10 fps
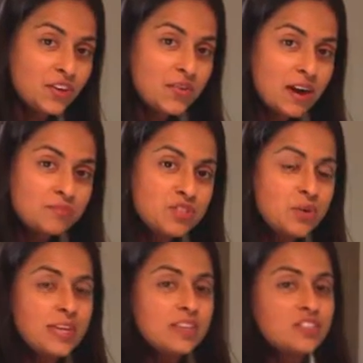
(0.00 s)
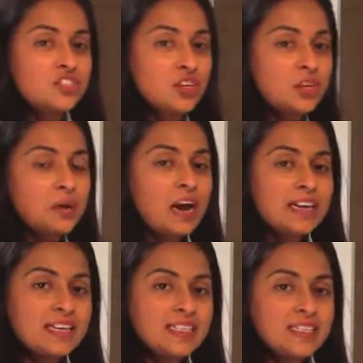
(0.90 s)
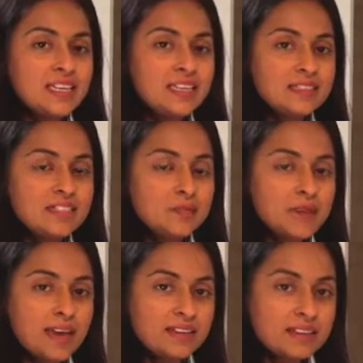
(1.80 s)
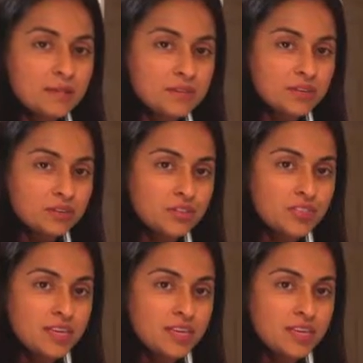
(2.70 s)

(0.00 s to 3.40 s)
I'm doing it to show you how easy it is to make nut milk.